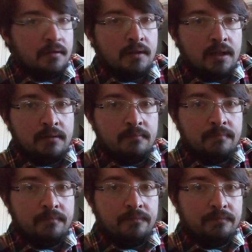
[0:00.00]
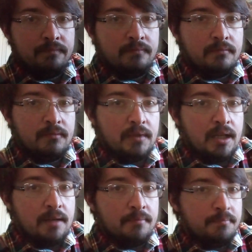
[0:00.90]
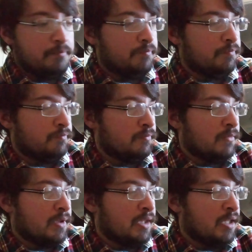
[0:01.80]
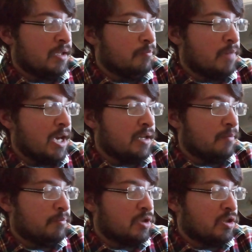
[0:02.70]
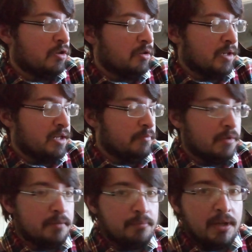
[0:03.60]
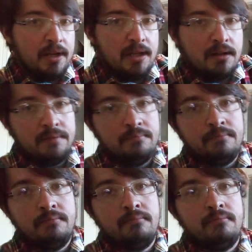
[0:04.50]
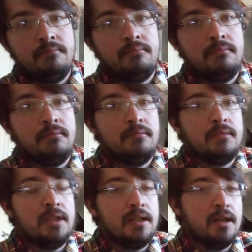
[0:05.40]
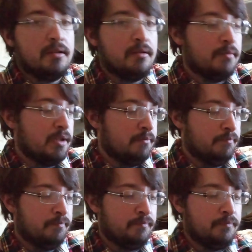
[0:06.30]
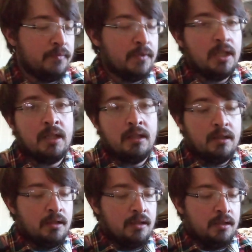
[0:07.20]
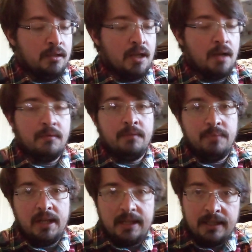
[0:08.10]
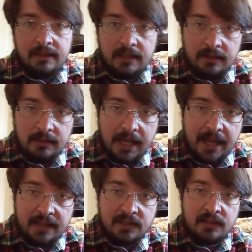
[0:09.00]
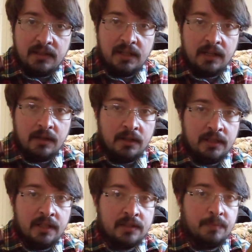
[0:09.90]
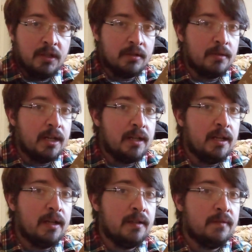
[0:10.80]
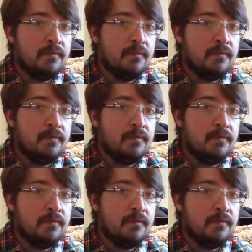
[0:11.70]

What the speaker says: And yep, Madame Curry would be on the other one. That would be the last on this book right here.